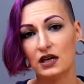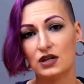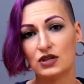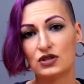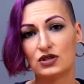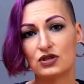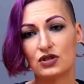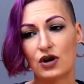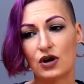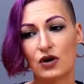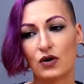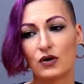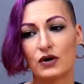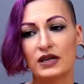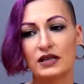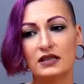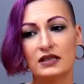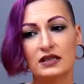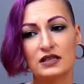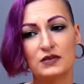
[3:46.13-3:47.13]
So
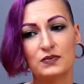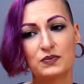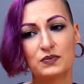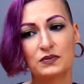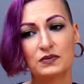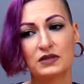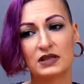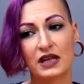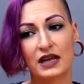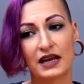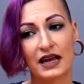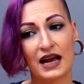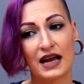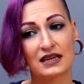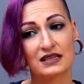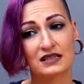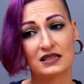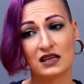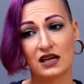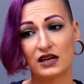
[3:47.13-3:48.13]
this
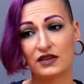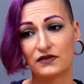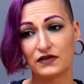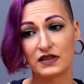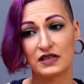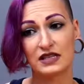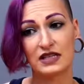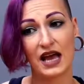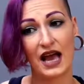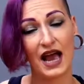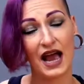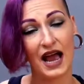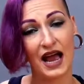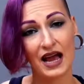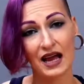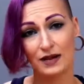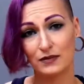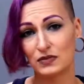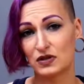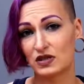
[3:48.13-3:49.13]
guy's life is
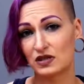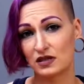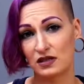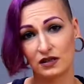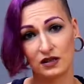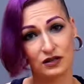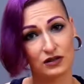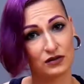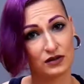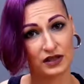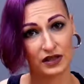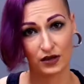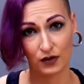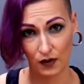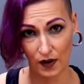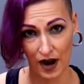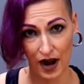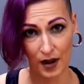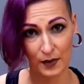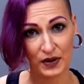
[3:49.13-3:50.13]
absolutely
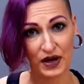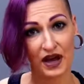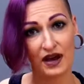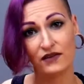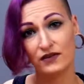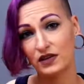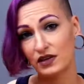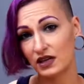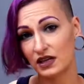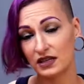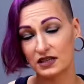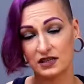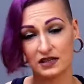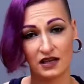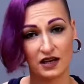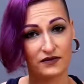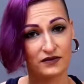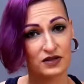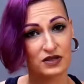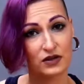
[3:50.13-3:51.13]
crap. Everything in his
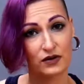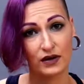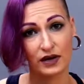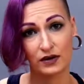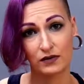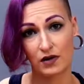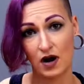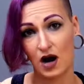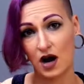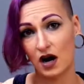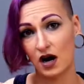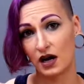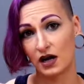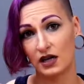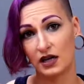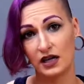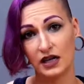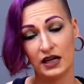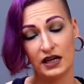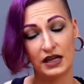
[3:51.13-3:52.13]
life is going
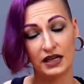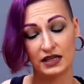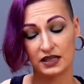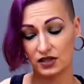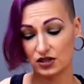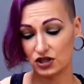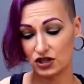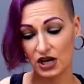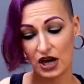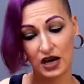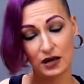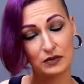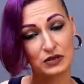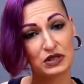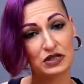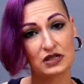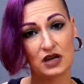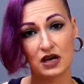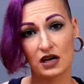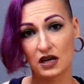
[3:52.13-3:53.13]
wrong. His job
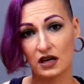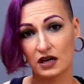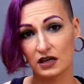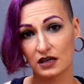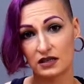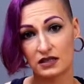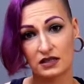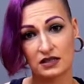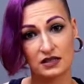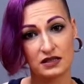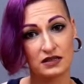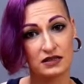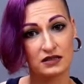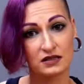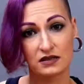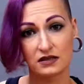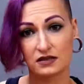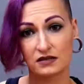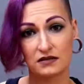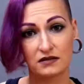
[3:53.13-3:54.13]
sucks.
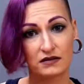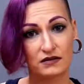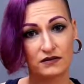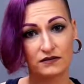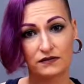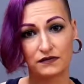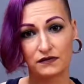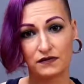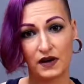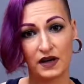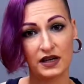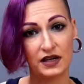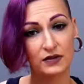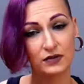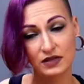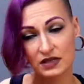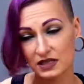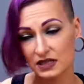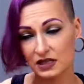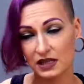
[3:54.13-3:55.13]
He's fighting
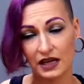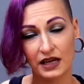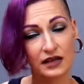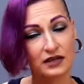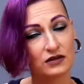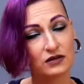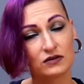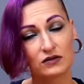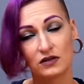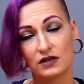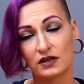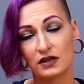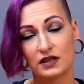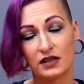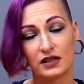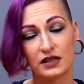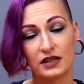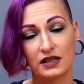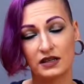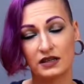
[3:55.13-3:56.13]
with his
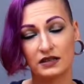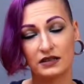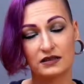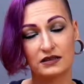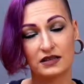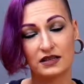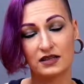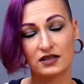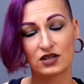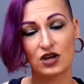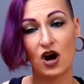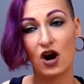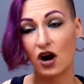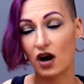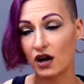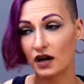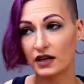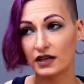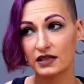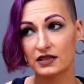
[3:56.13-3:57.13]
landlord. His
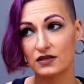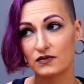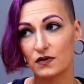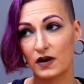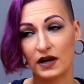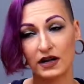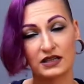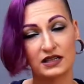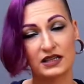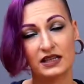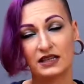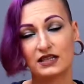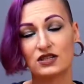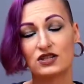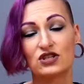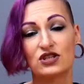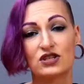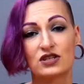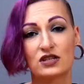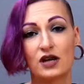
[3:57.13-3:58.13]
car gets wrecked.
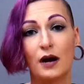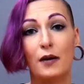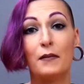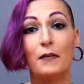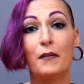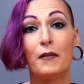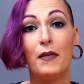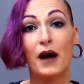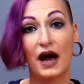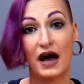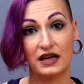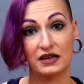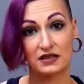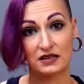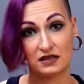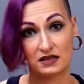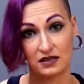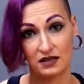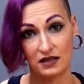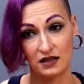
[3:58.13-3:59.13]
It's just a
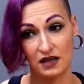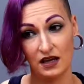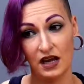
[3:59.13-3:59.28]
mess.